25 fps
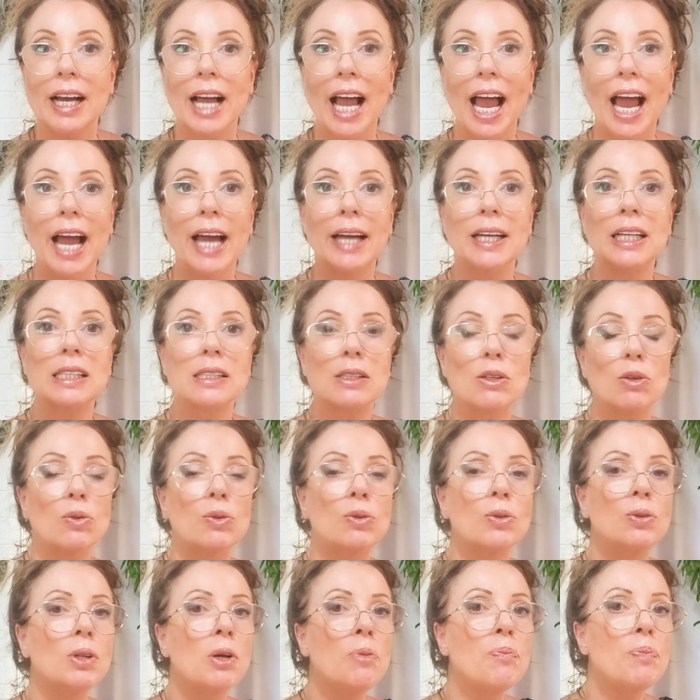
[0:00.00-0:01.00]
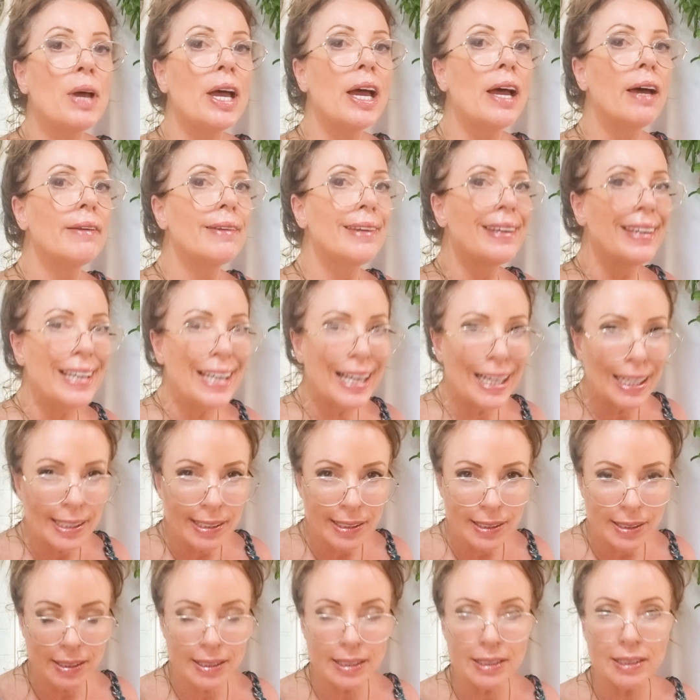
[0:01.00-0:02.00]
And it's all about
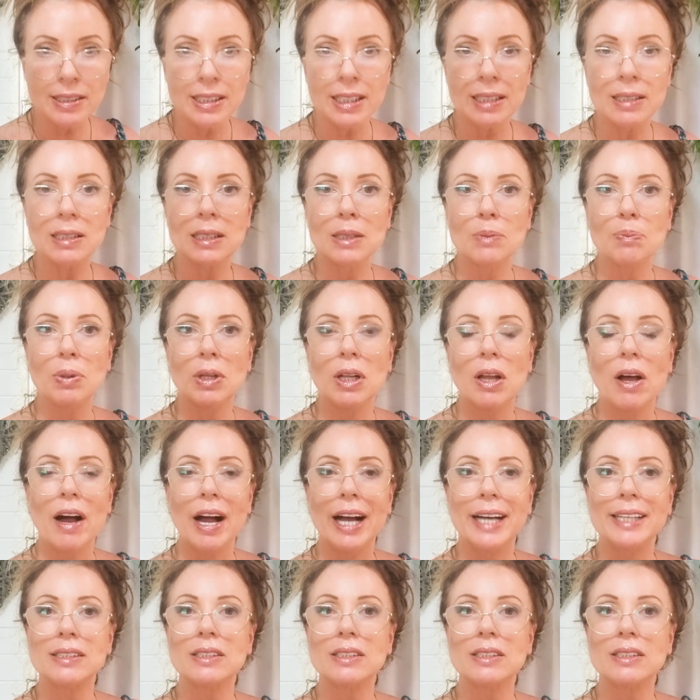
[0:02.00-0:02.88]
narcissistic supply.